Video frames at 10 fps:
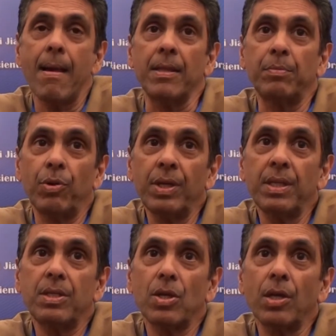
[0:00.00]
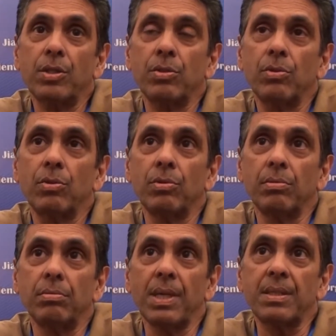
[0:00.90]
And the point is not
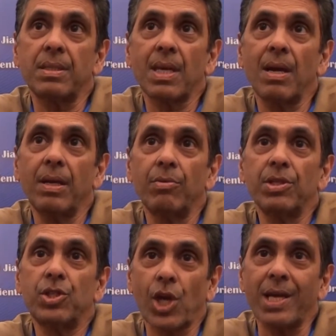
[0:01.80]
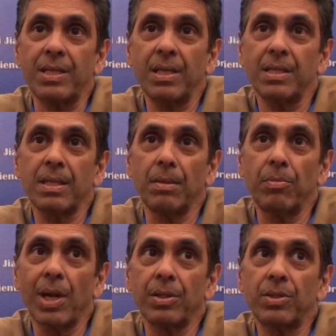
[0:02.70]
to necessarily reject it as an
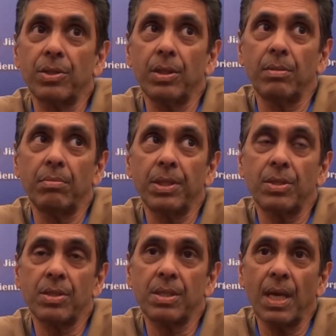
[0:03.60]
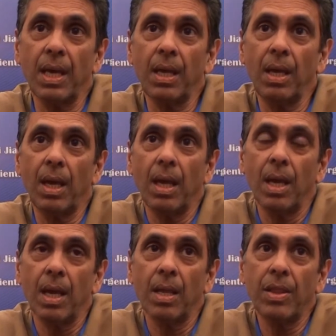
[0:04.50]
umbrella term, but to say
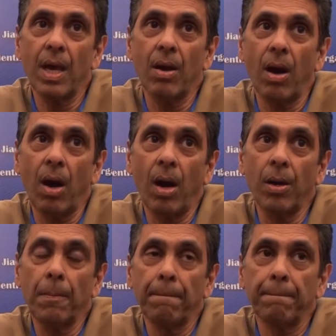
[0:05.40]
there are